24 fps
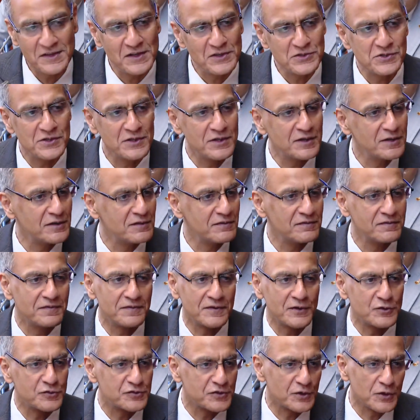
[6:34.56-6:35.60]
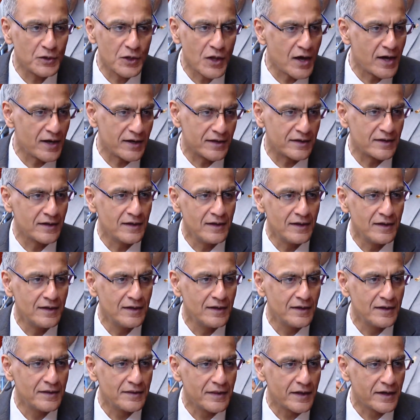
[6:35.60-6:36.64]
Initiative. There's a lot
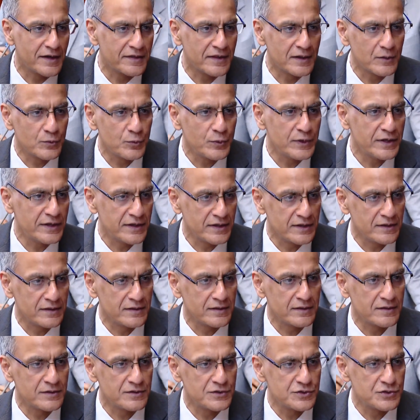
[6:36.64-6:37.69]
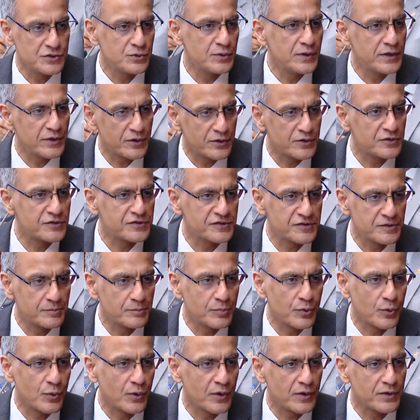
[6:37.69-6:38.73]
that I think we can do here to
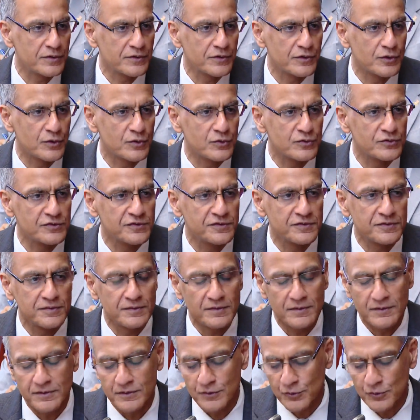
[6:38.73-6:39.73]
support those